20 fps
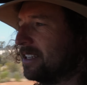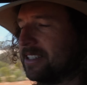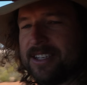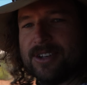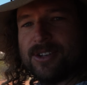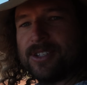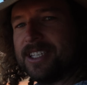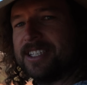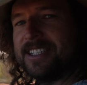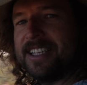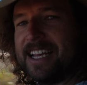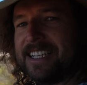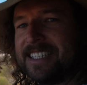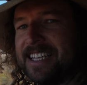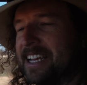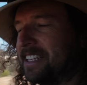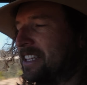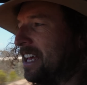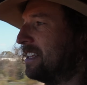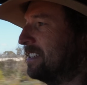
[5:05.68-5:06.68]
seriously they
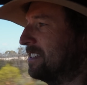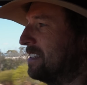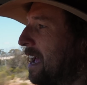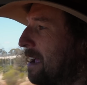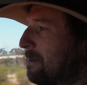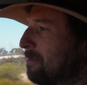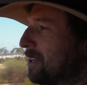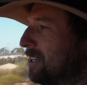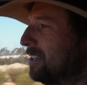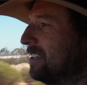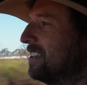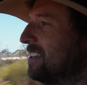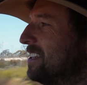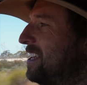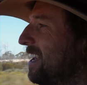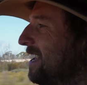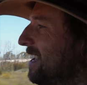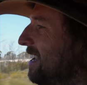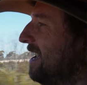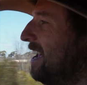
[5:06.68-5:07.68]
take that statement,
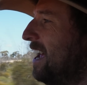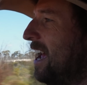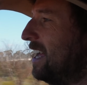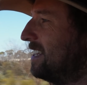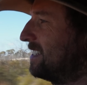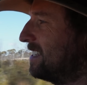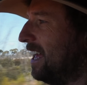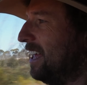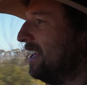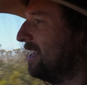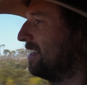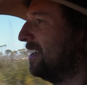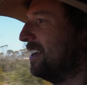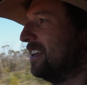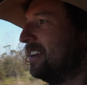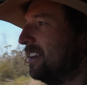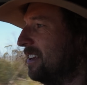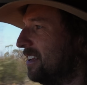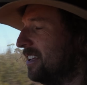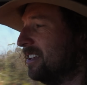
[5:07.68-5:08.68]
because it's something
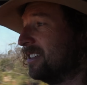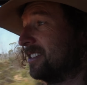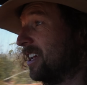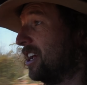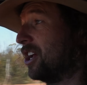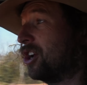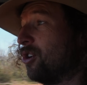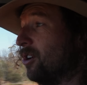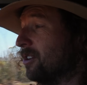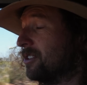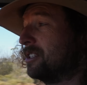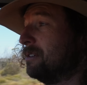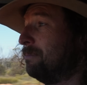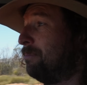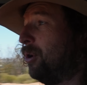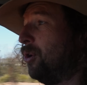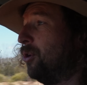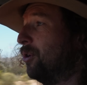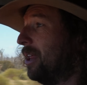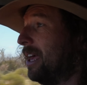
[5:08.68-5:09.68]
that you see across the
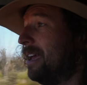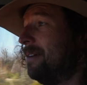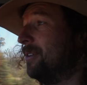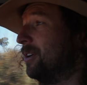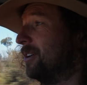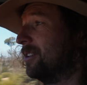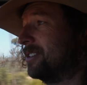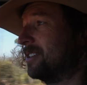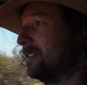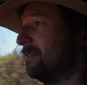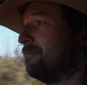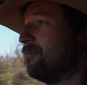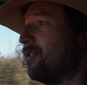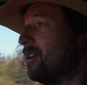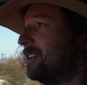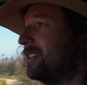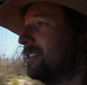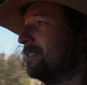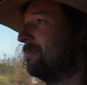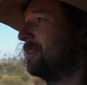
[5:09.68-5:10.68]
board, even on some
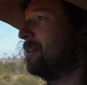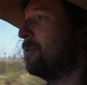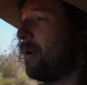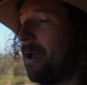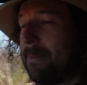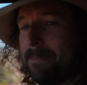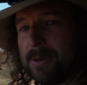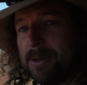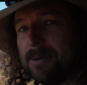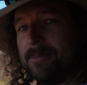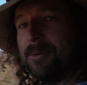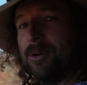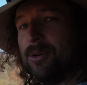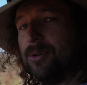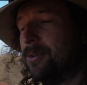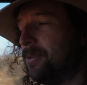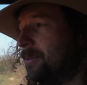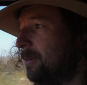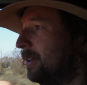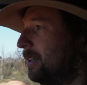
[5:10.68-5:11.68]
reasonably reputable
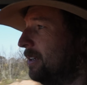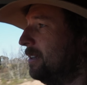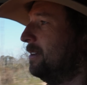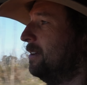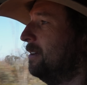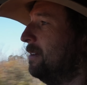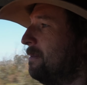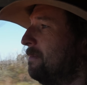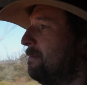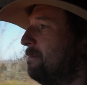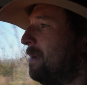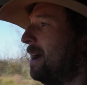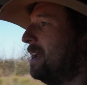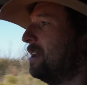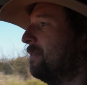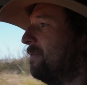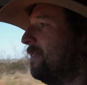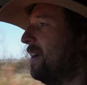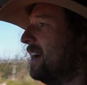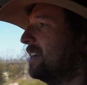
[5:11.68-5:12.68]

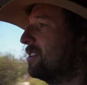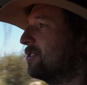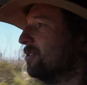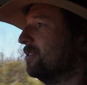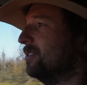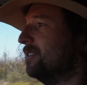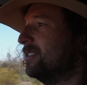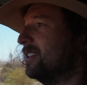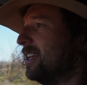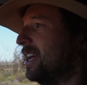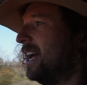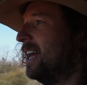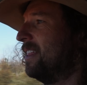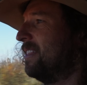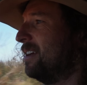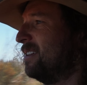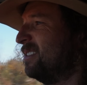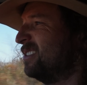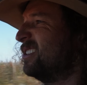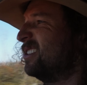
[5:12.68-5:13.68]
manufacturers, and
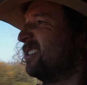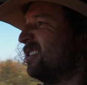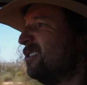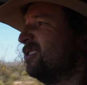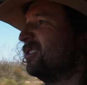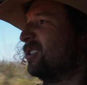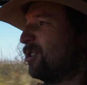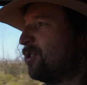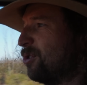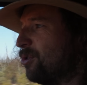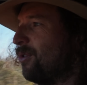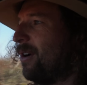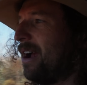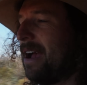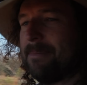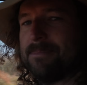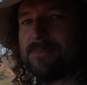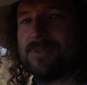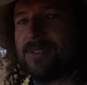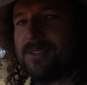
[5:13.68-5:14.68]
they just use
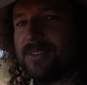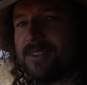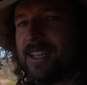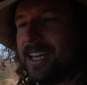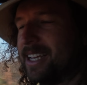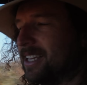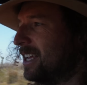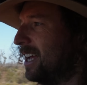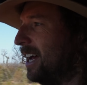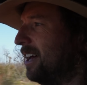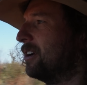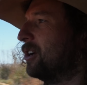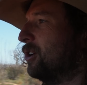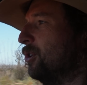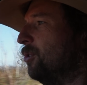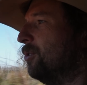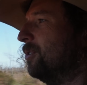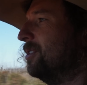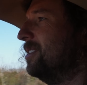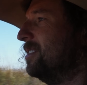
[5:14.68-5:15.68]
crap. They cut
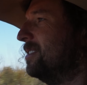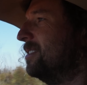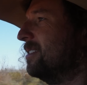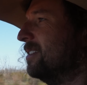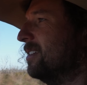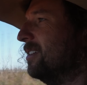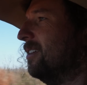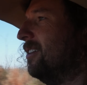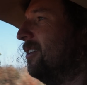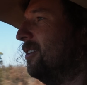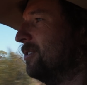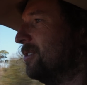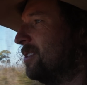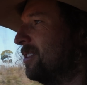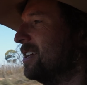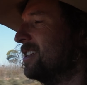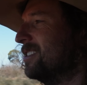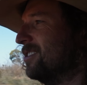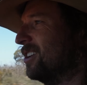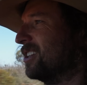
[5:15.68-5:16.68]
corners on
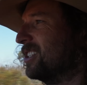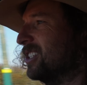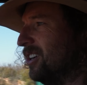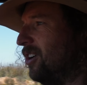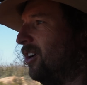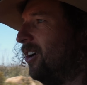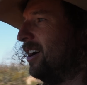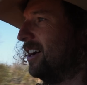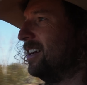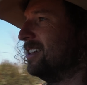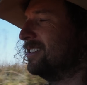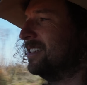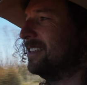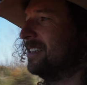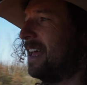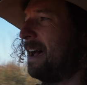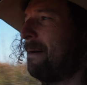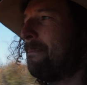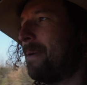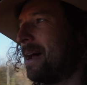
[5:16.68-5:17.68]
things like tyres,
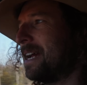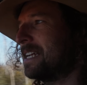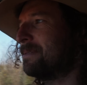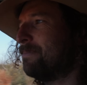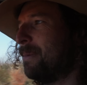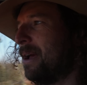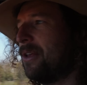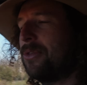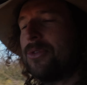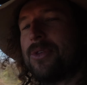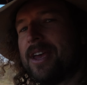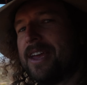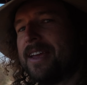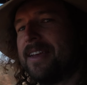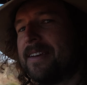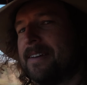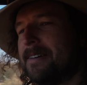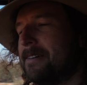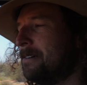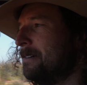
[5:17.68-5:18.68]
and that makes me
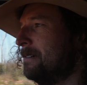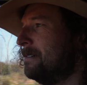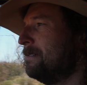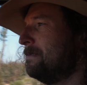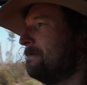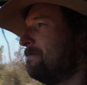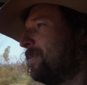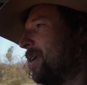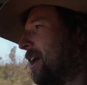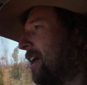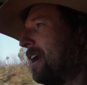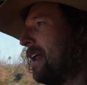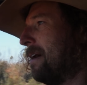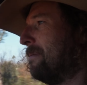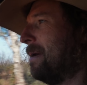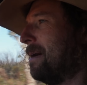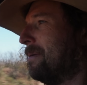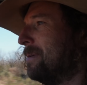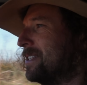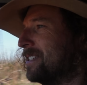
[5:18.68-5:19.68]
think, I don't
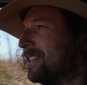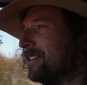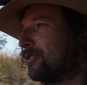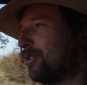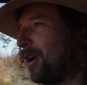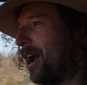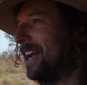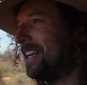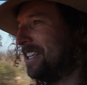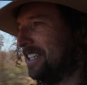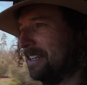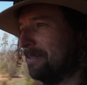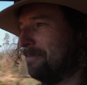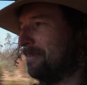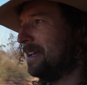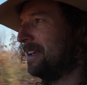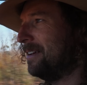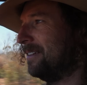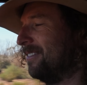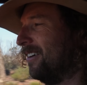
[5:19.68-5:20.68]
know, maybe it's the tradie in
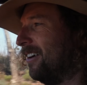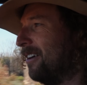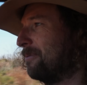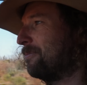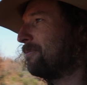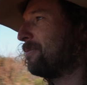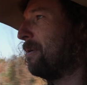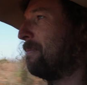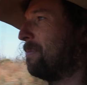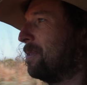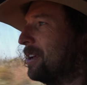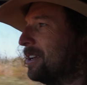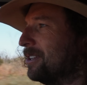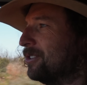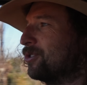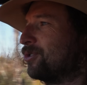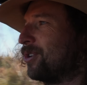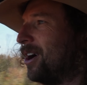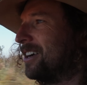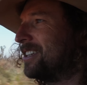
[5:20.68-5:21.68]
me, like from the
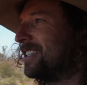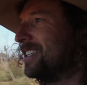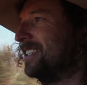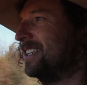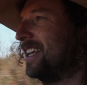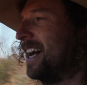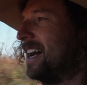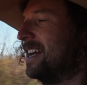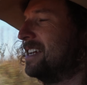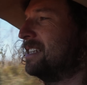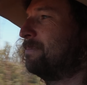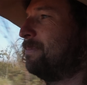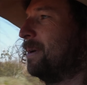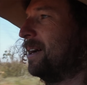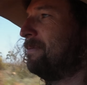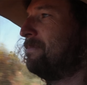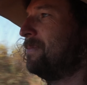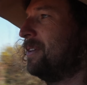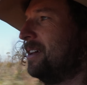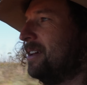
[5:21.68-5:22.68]
construction days,
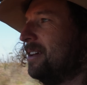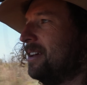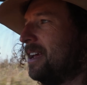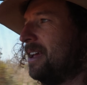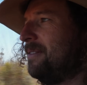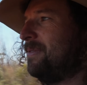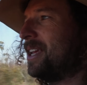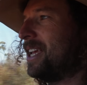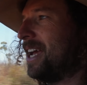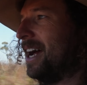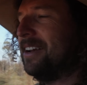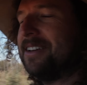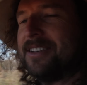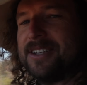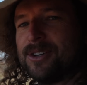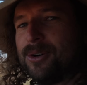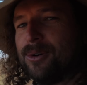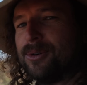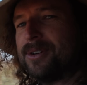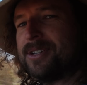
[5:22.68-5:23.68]
but if you're
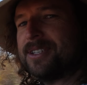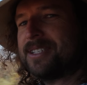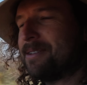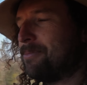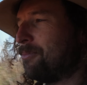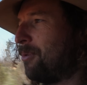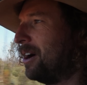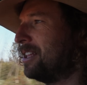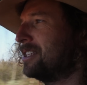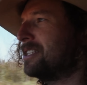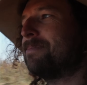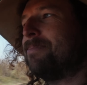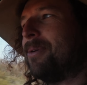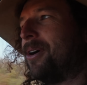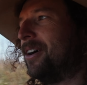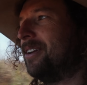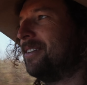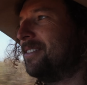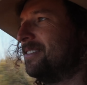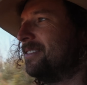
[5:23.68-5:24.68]
cutting corners in one
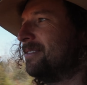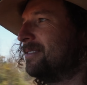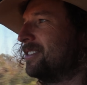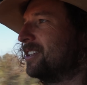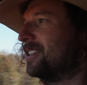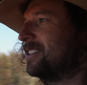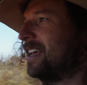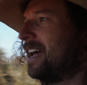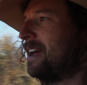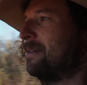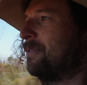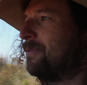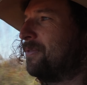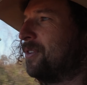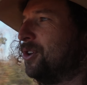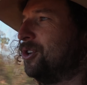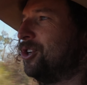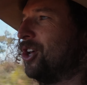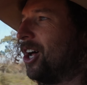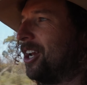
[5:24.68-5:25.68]
spot to save a
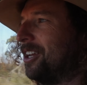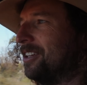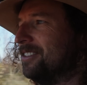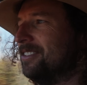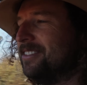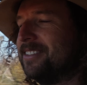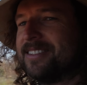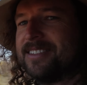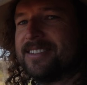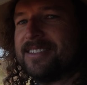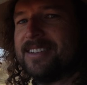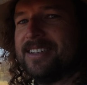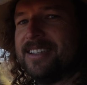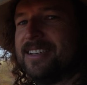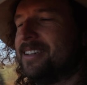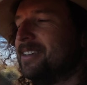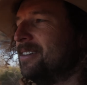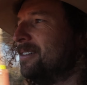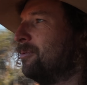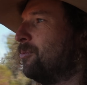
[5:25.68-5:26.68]
few dollars
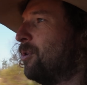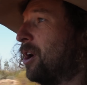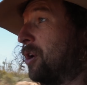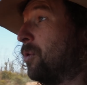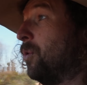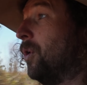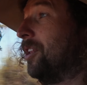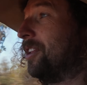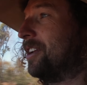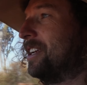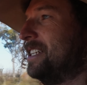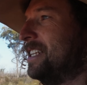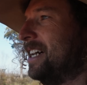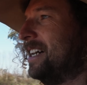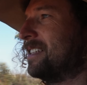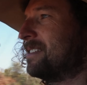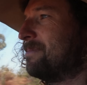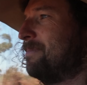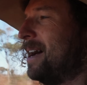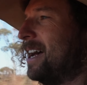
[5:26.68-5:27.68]
where quality
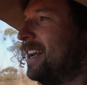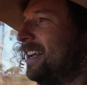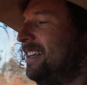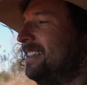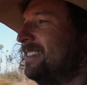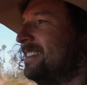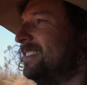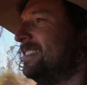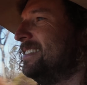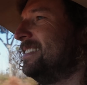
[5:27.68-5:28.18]
does matter,